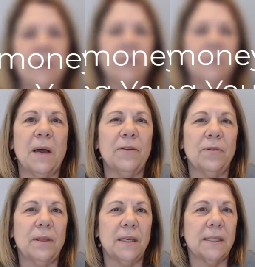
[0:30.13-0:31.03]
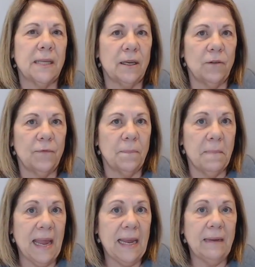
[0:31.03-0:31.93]
or some other things that you've
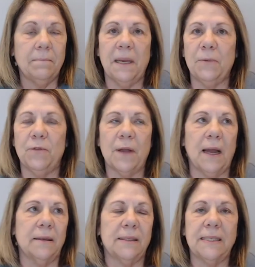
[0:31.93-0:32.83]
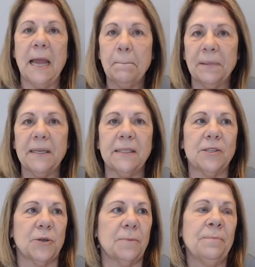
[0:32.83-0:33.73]
made, maybe you've got
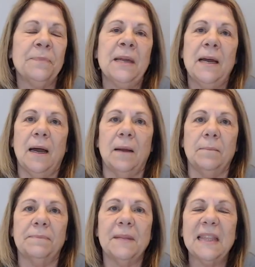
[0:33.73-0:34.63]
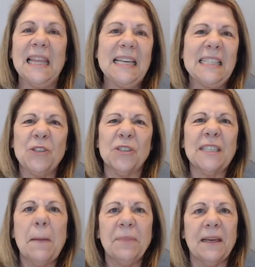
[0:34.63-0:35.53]
templates or um, lists or
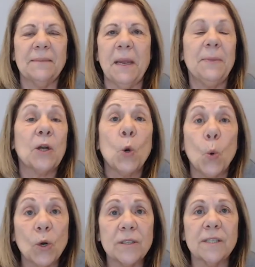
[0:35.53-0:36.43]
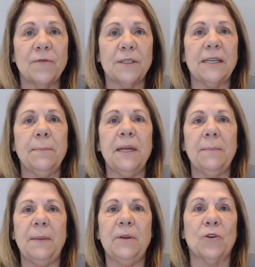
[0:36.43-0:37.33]
something, maybe a course for somebody,
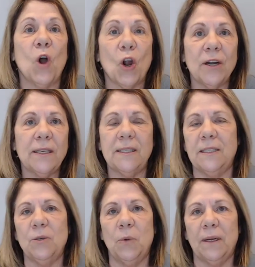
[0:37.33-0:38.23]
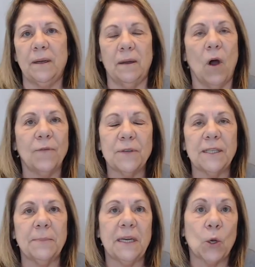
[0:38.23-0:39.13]
maybe you're an artist and you want to offer
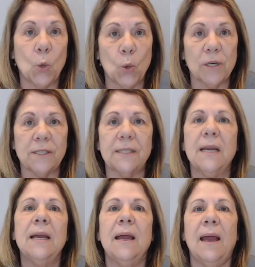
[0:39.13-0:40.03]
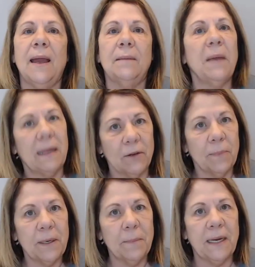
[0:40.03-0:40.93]
somebody a course and make a little
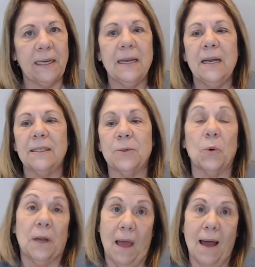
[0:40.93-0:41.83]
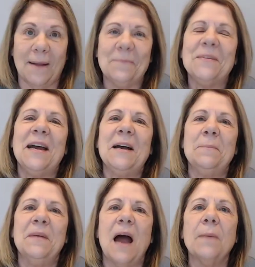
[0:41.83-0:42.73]
bit of money or a lot.
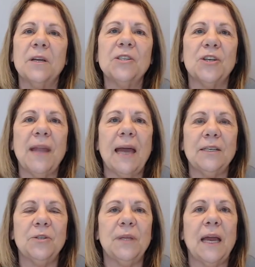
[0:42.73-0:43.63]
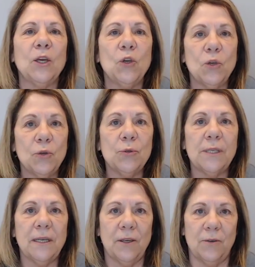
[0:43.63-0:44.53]
Um, I'm going to show you how to do that
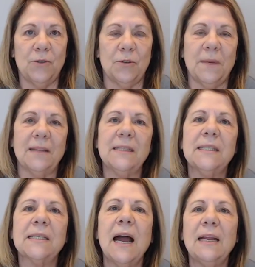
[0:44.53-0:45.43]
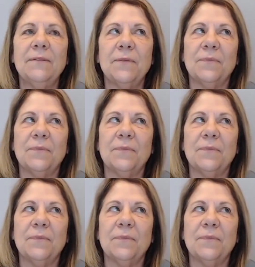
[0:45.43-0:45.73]
using YouTube. Now, this is kind of